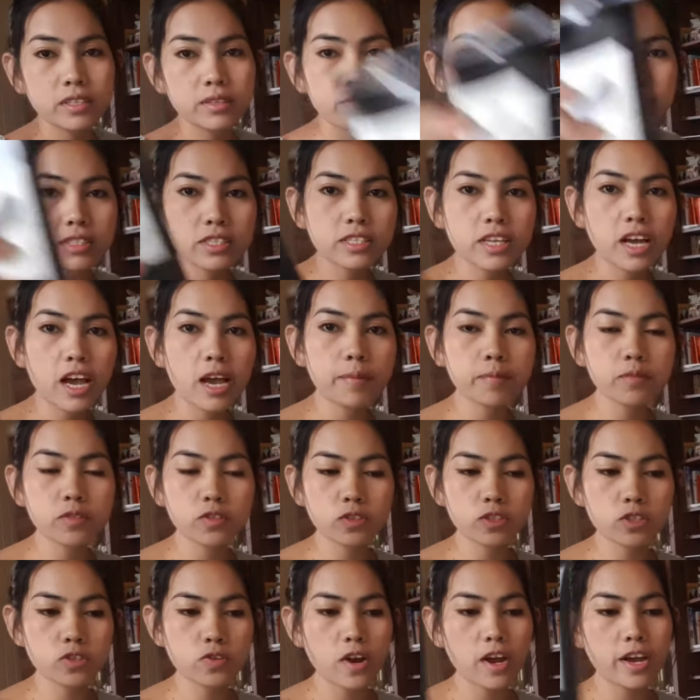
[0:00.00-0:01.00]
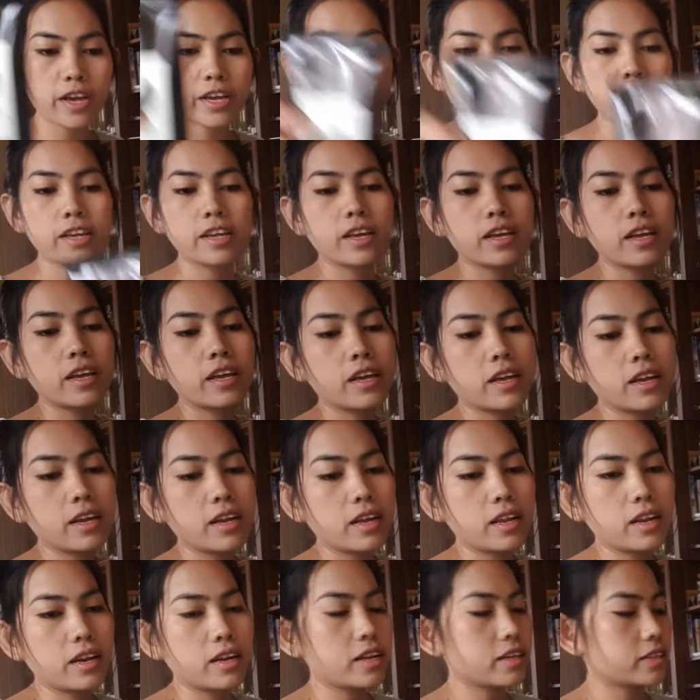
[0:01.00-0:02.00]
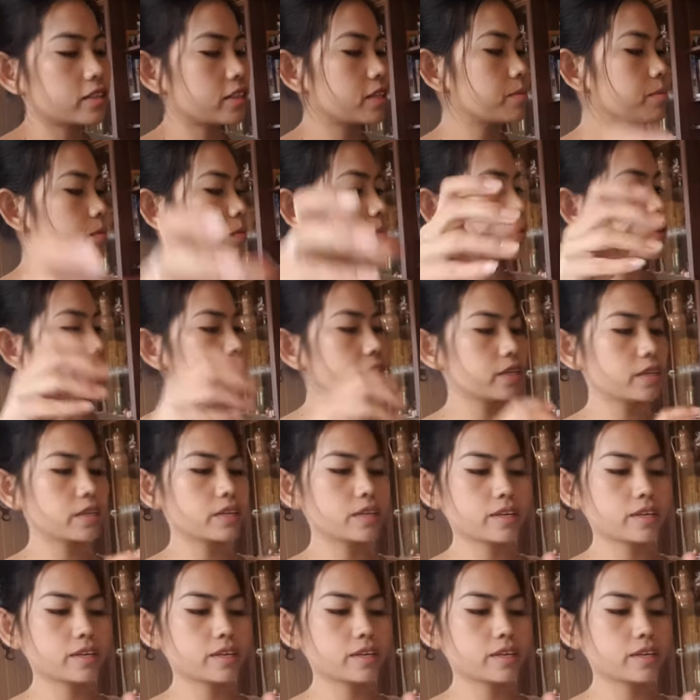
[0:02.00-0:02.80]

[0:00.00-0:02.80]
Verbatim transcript: it first time to try the cream way.